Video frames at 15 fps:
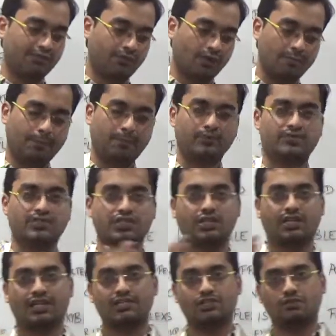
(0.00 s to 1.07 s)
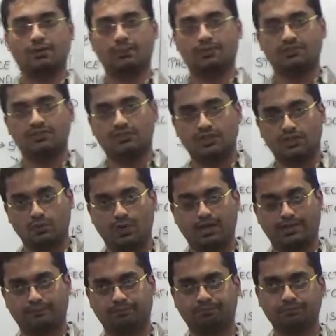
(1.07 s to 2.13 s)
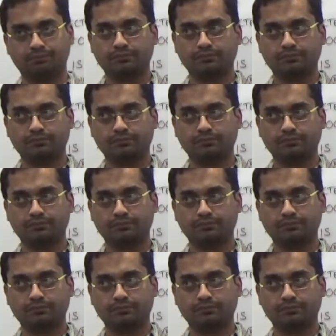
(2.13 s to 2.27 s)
from a position X to a position Y.